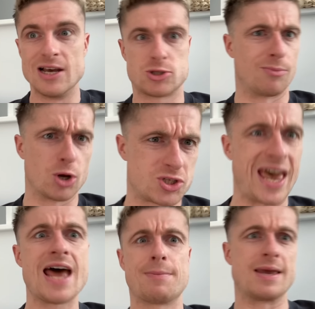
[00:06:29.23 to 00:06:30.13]
So I'm not
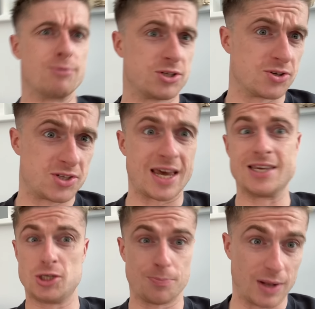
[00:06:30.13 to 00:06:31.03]
scared about your Bristol
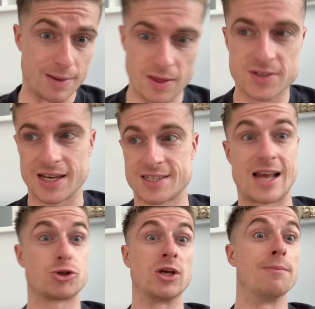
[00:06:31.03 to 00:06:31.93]
Cities, your Plymouths,
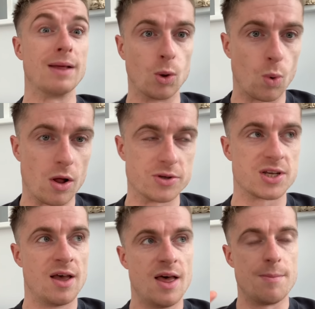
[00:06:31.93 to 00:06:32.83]
etc., your
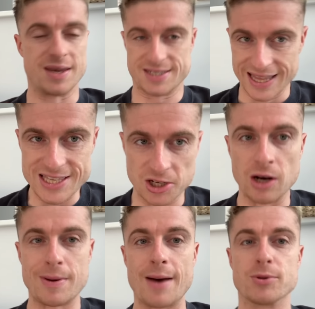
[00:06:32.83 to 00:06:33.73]
Millwalls, because Leeds are
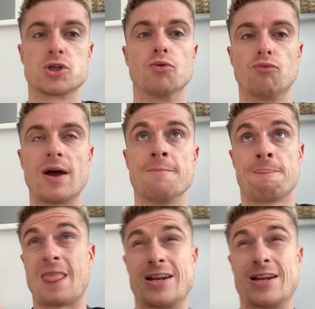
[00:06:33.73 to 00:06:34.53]
going to be able to rip.